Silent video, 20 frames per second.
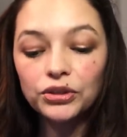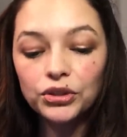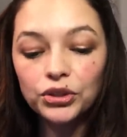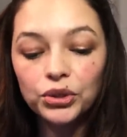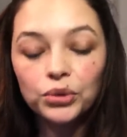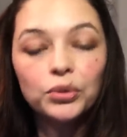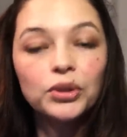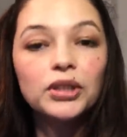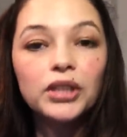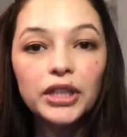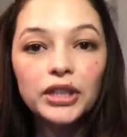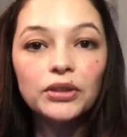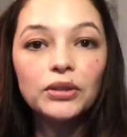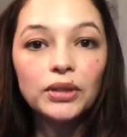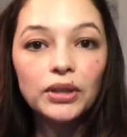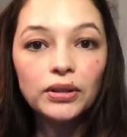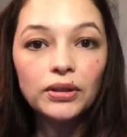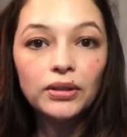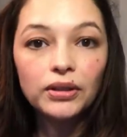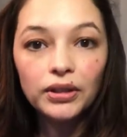to
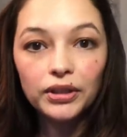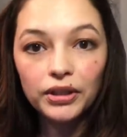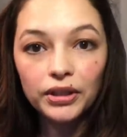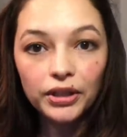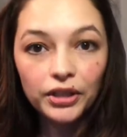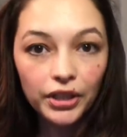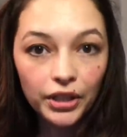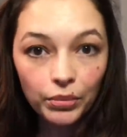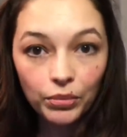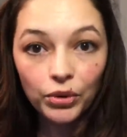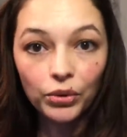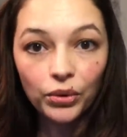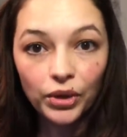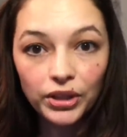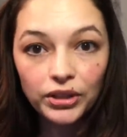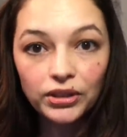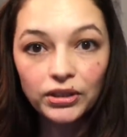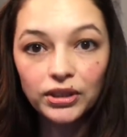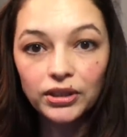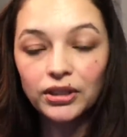illegal
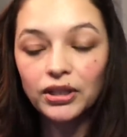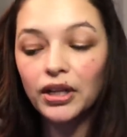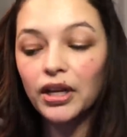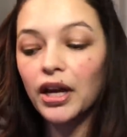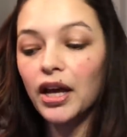immigrants.